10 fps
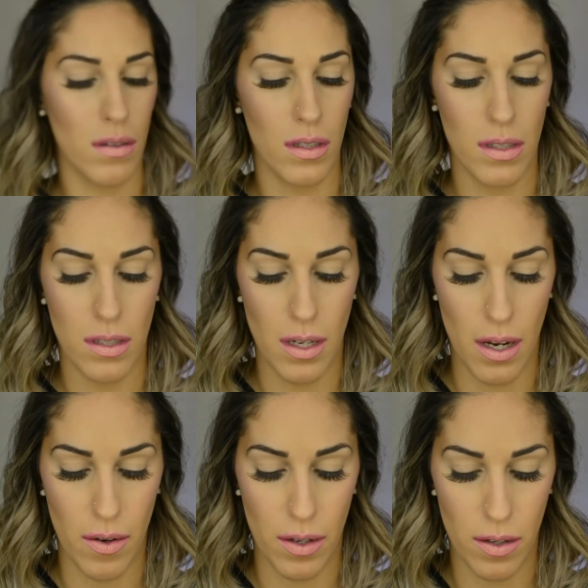Let's see
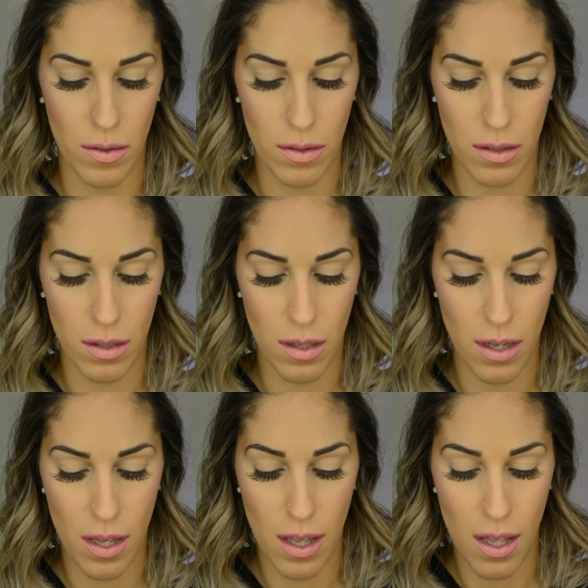how it goes.
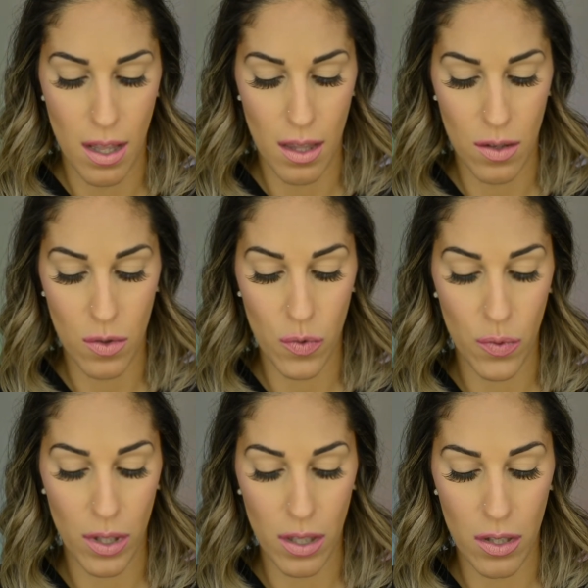This one's
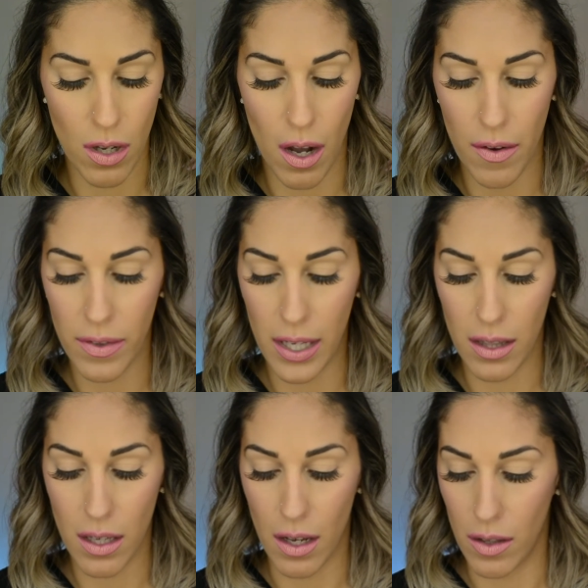really soft like
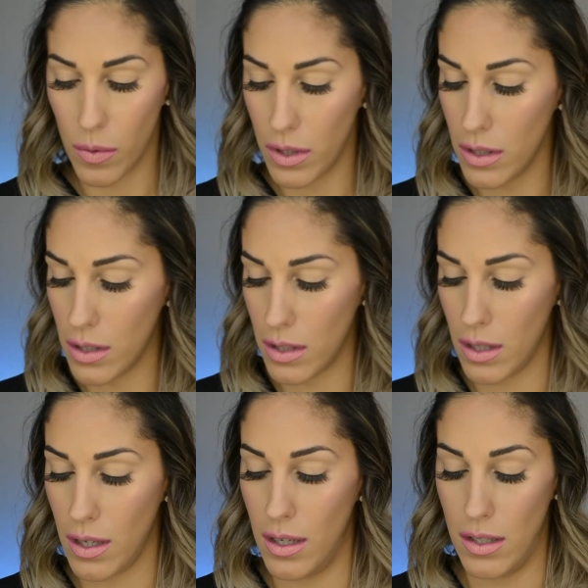the other ones,
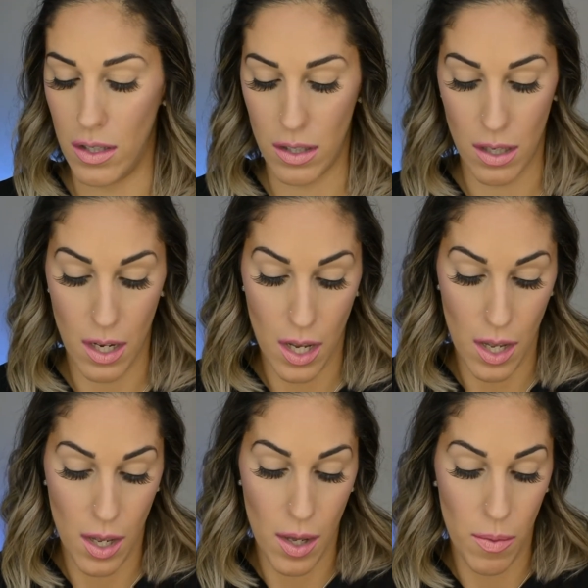and it's
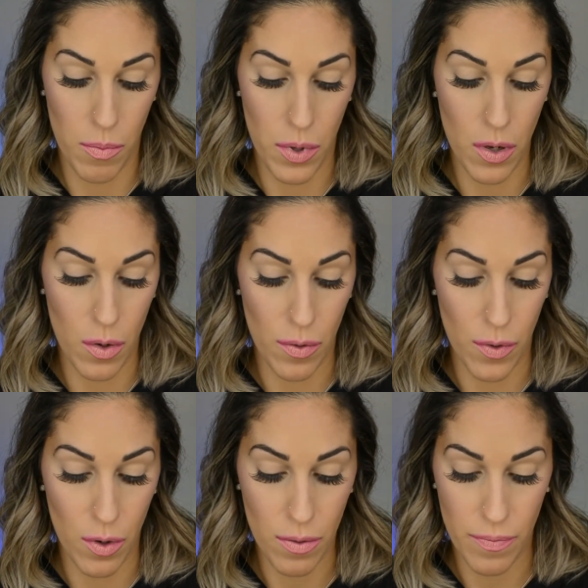
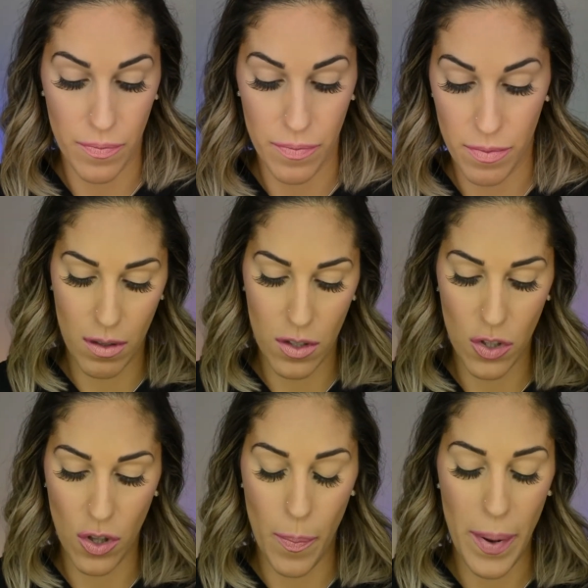beautiful.
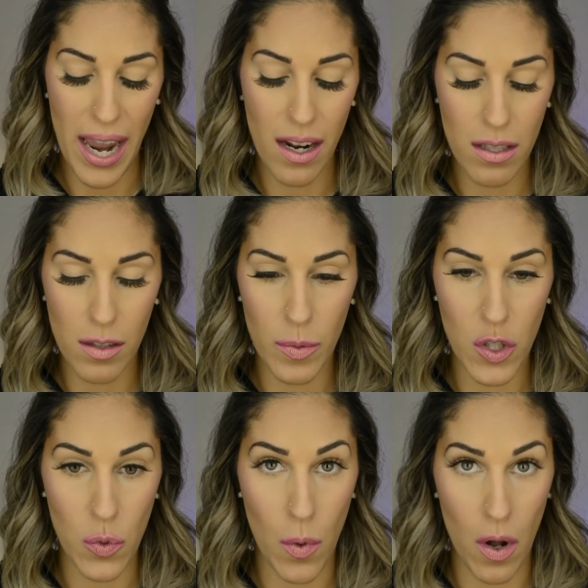So the pan's a little bit
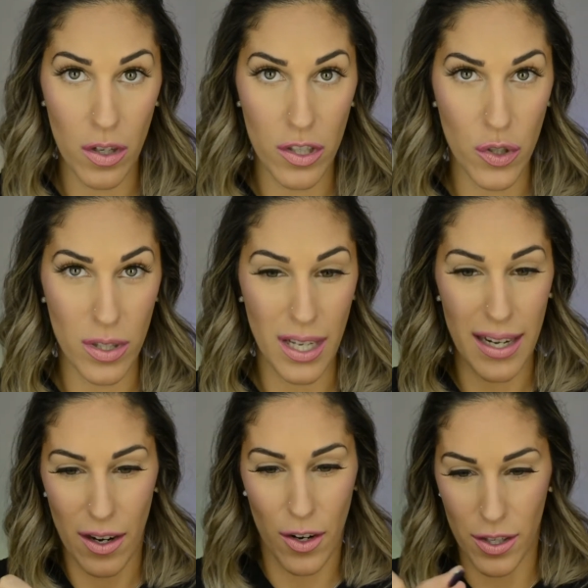smaller, so it's kind
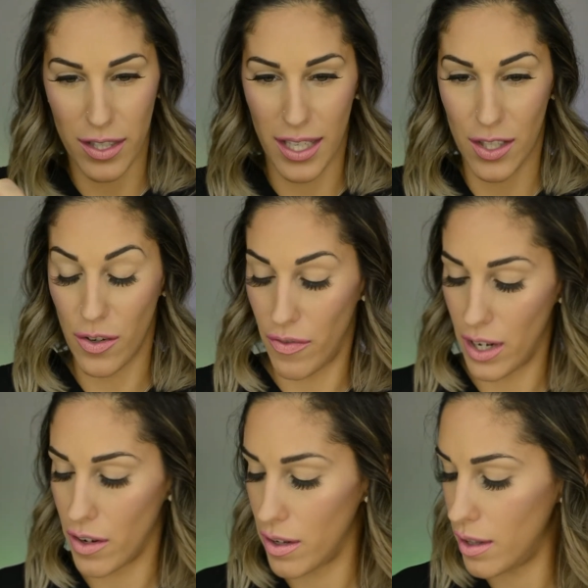of harder to get your
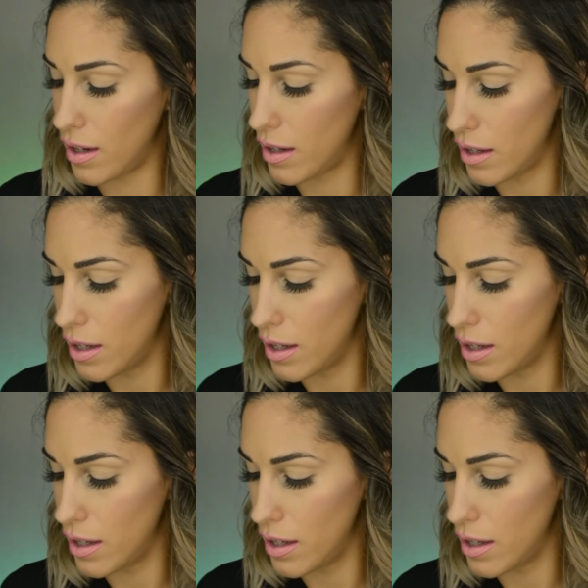finger in there.